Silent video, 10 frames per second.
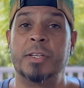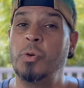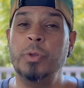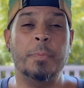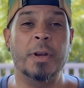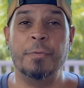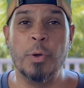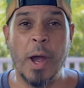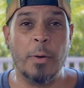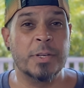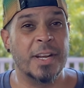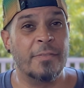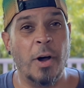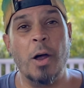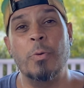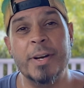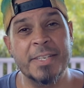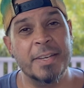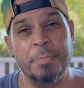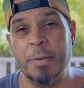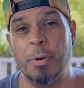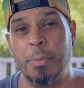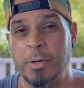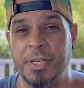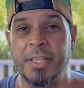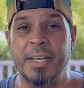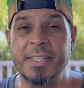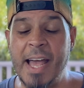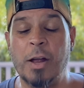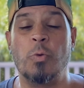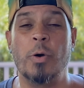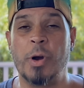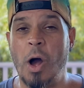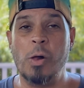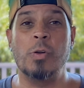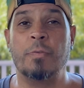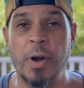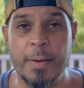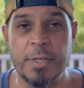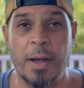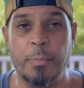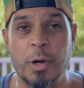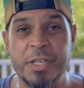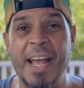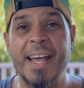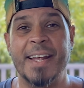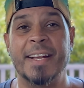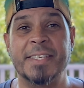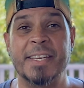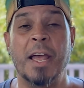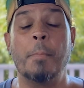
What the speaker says: It's only been a few hours and I've already seen people posting the exact quote all over Amazon merch and Etsy.